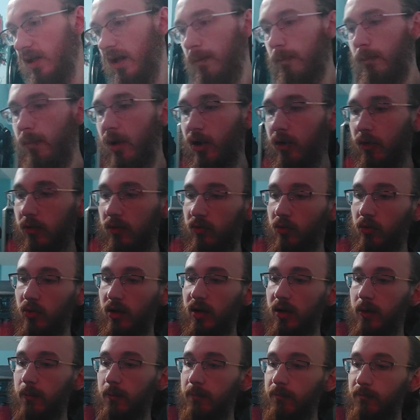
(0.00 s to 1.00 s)
Model
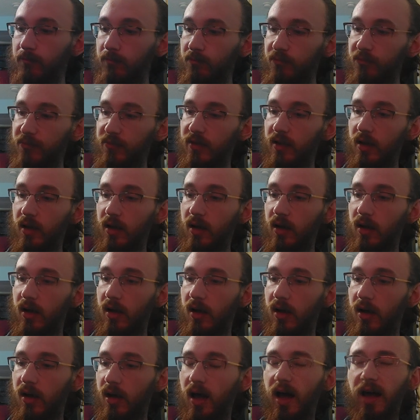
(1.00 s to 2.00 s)
3,
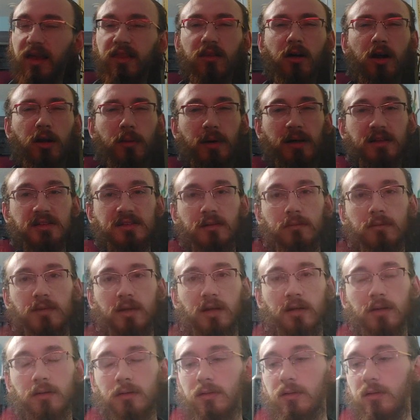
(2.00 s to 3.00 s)
I thought about something.